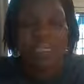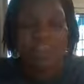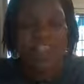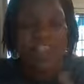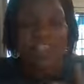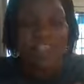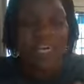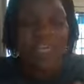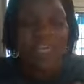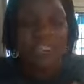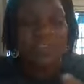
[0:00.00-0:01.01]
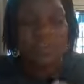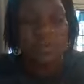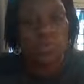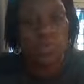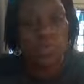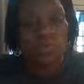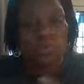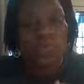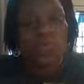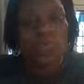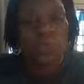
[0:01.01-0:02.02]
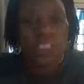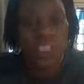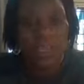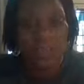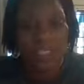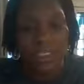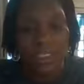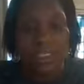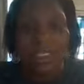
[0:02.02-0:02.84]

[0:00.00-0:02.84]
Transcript: So that's tellintheworld247,